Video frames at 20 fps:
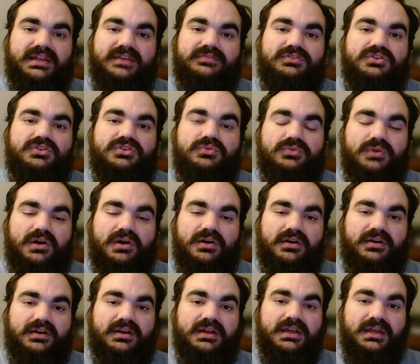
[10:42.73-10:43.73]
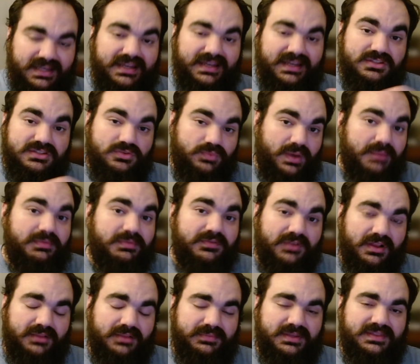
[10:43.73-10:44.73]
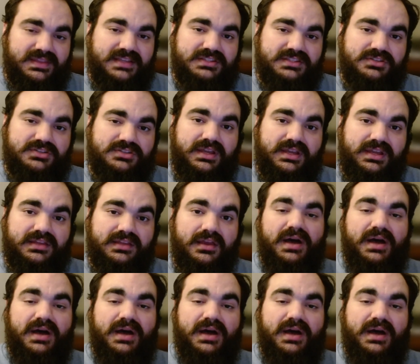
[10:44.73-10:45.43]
If you are getting into web development, that's great.